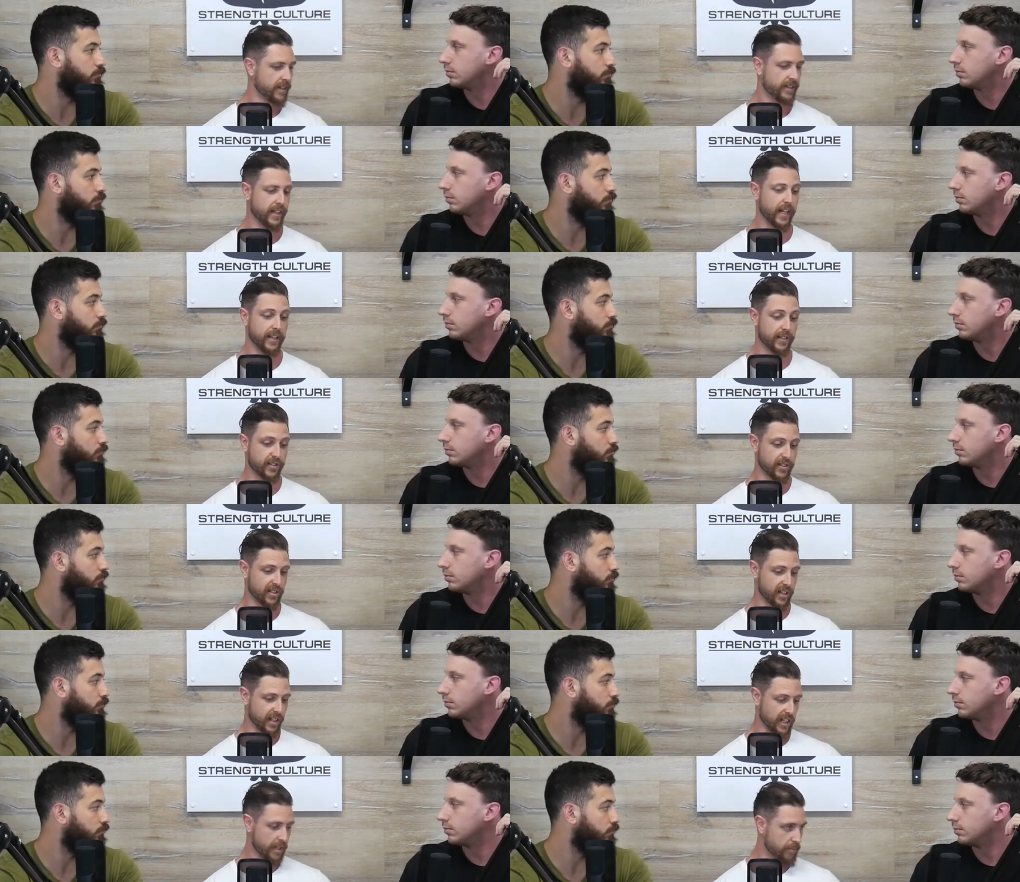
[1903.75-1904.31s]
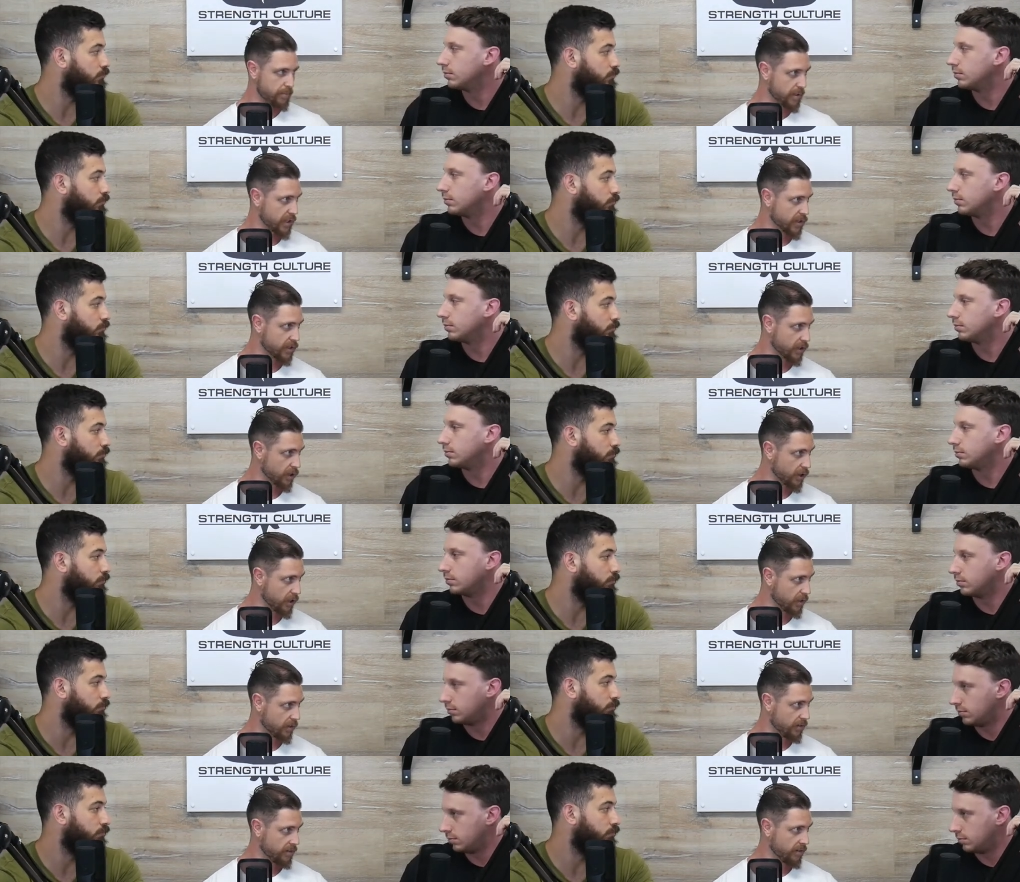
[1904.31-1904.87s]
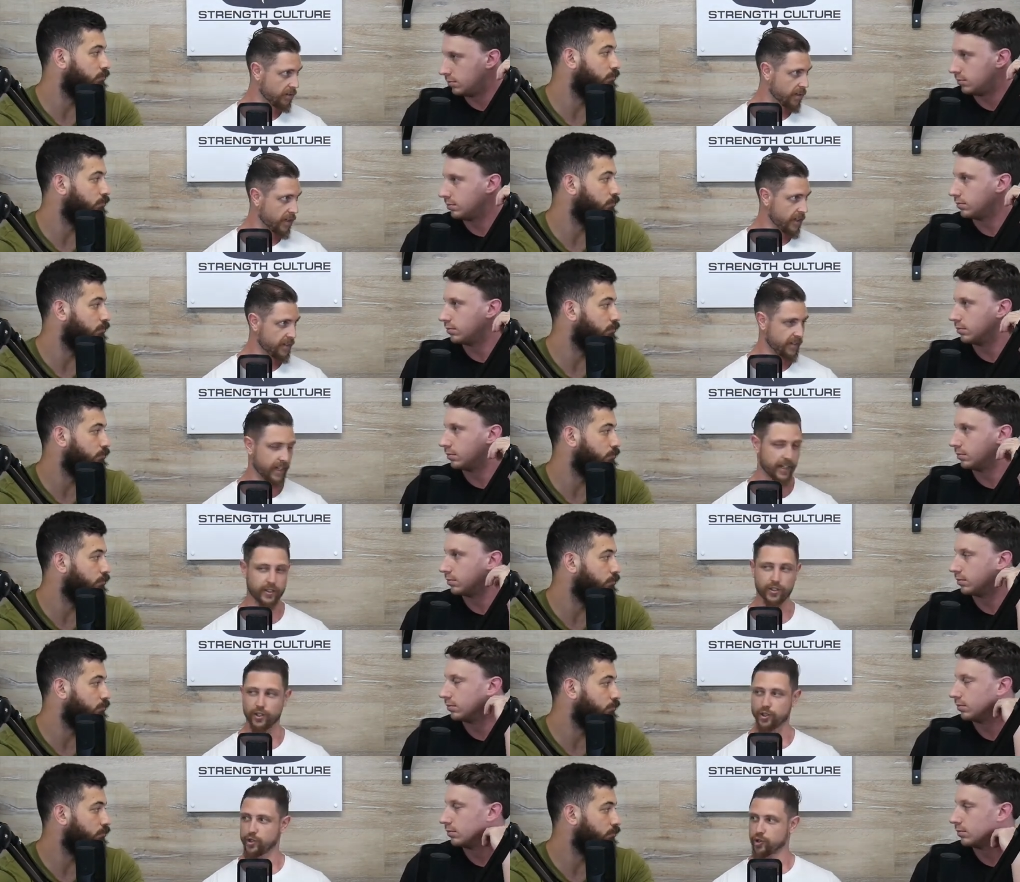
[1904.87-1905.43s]
Speaker 1: that sleep is good,
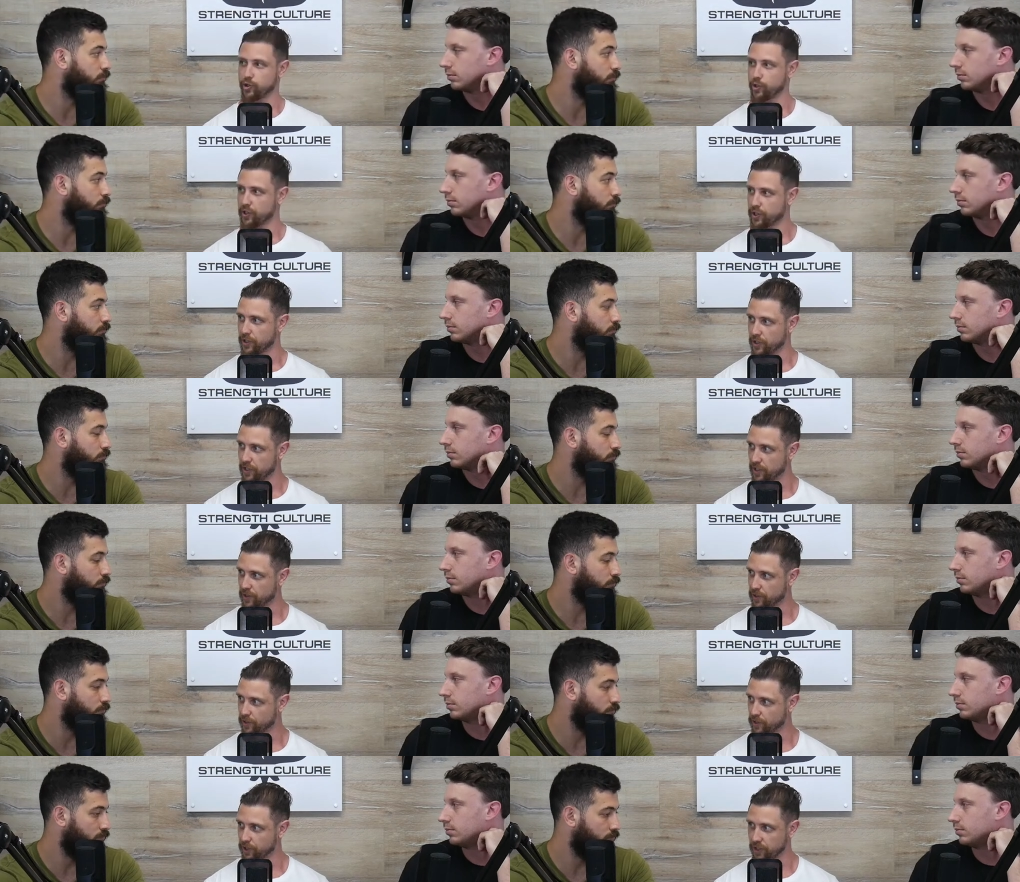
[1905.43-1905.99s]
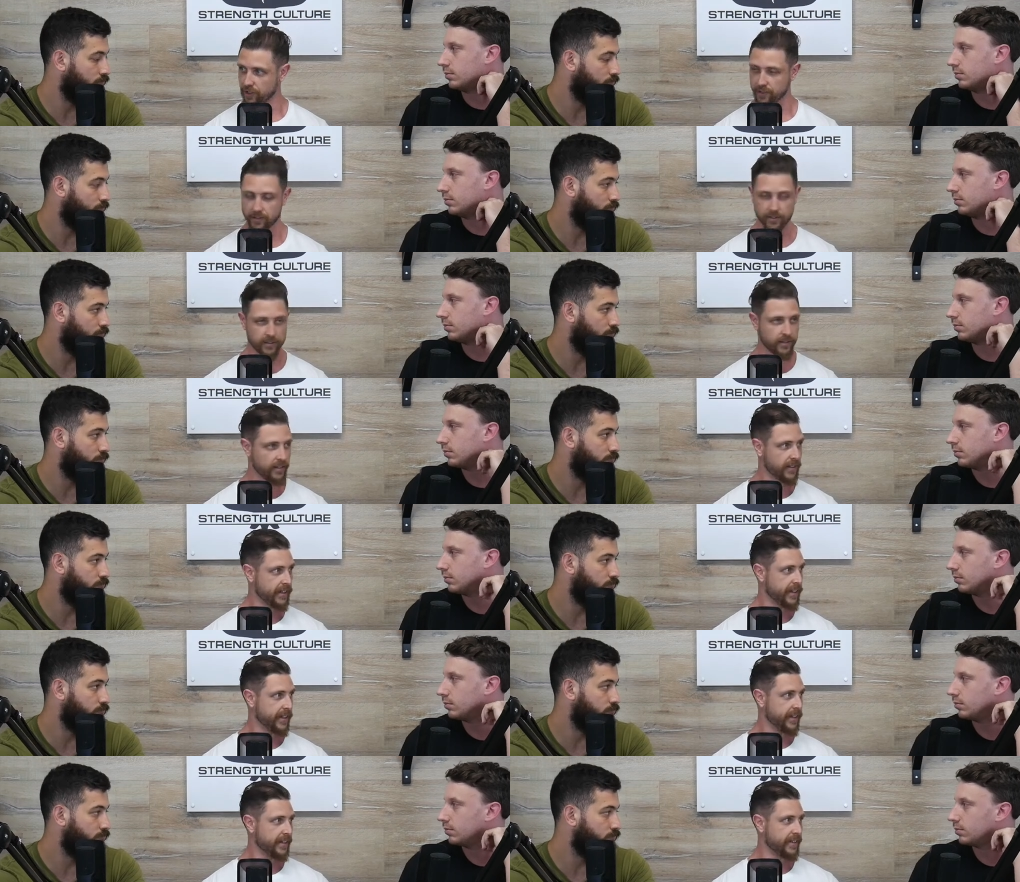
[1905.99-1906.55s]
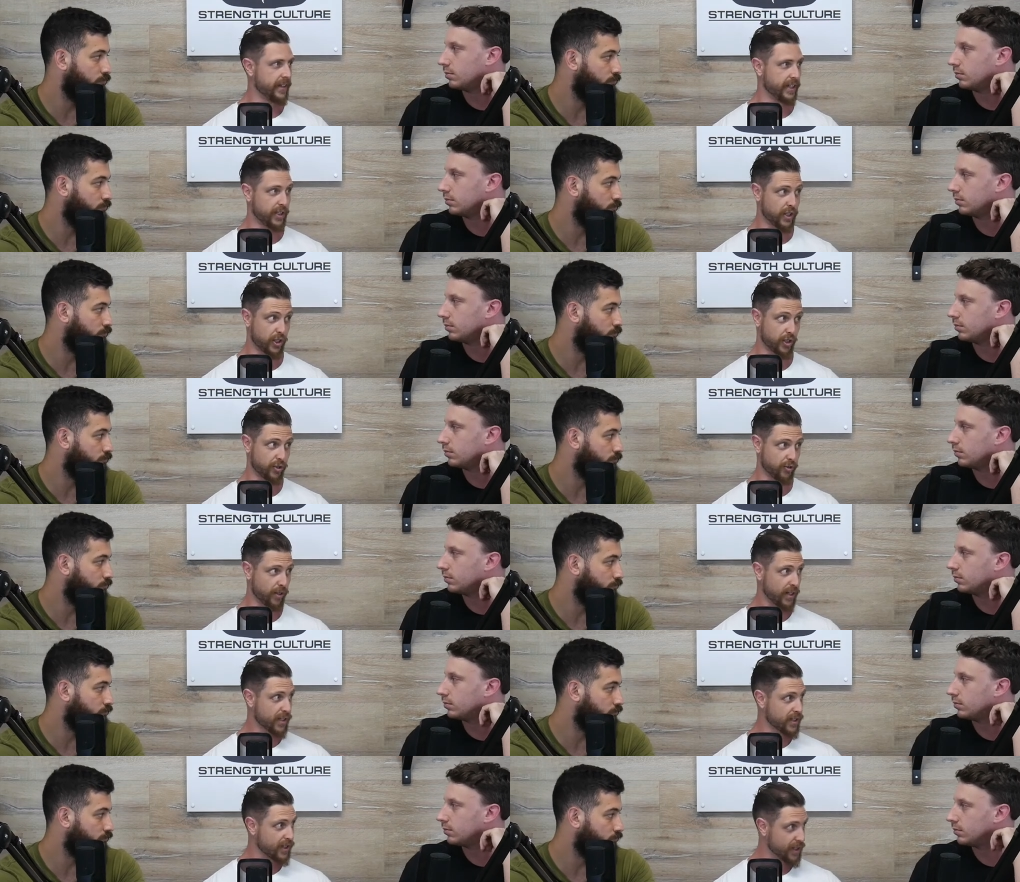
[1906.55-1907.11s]
that nutrition is good, that
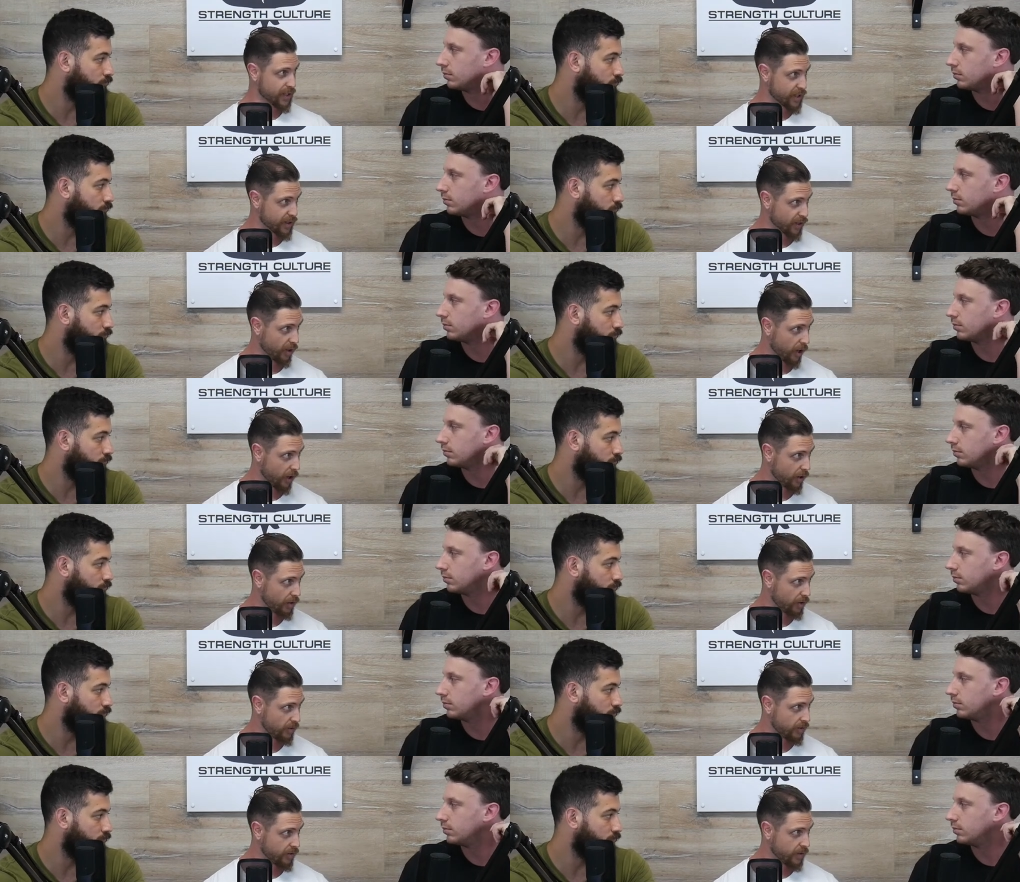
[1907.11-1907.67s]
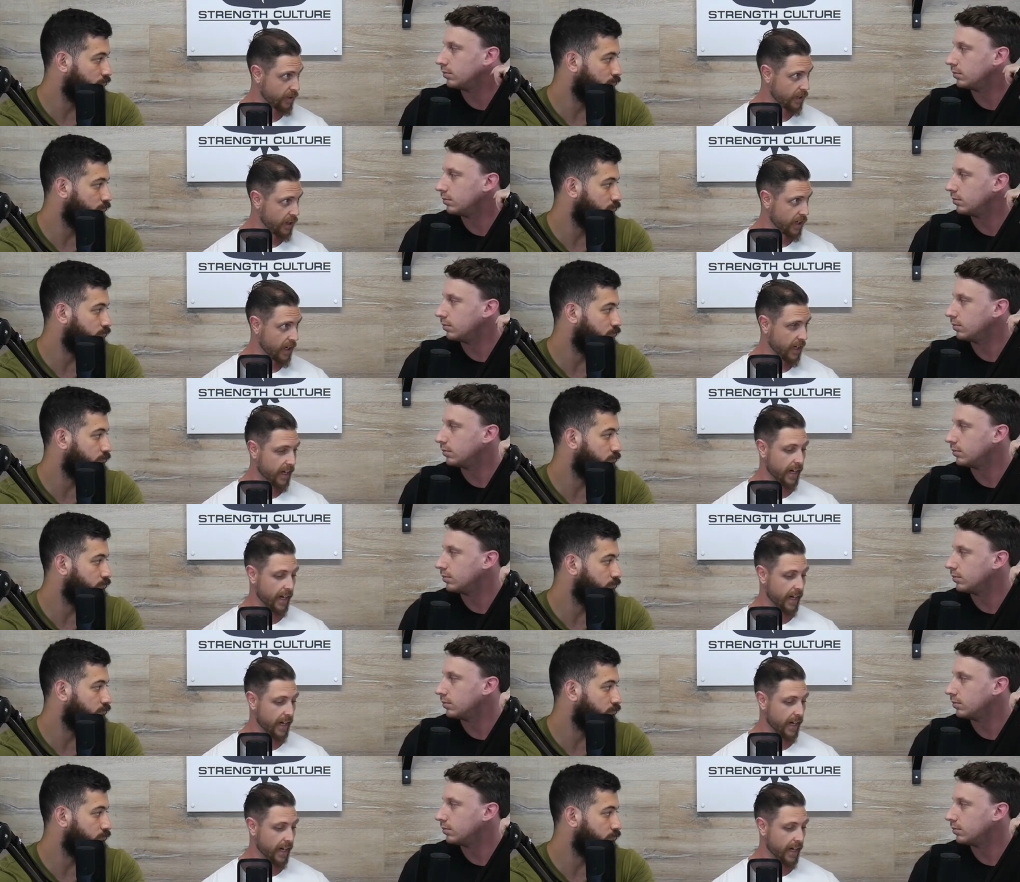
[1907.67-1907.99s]
stress is low,